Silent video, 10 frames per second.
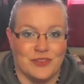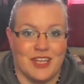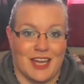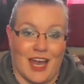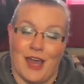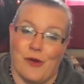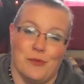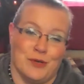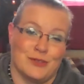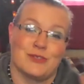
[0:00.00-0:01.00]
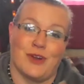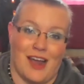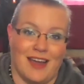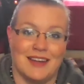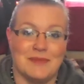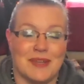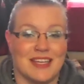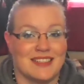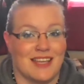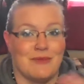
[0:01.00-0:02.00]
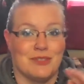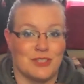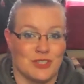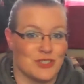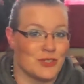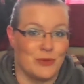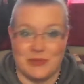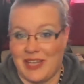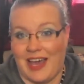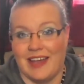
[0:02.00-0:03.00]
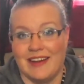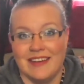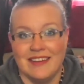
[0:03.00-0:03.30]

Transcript: like I almost cried because I was just so sad.